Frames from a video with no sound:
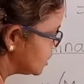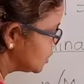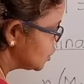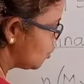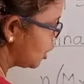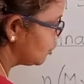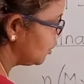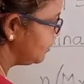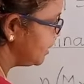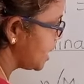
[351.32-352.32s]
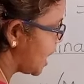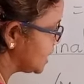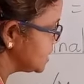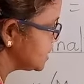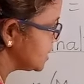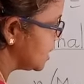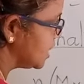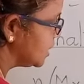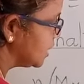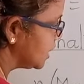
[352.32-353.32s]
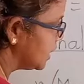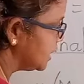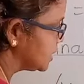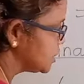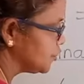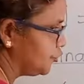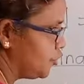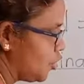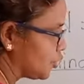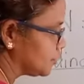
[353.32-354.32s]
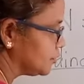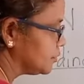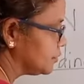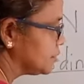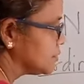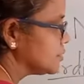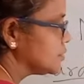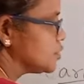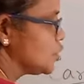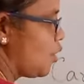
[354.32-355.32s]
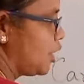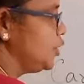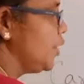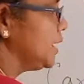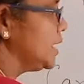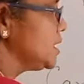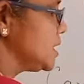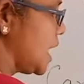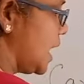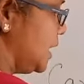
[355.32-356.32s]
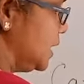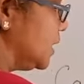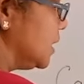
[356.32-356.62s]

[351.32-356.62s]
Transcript: So what will be the answer? It is 4. So what do you understand?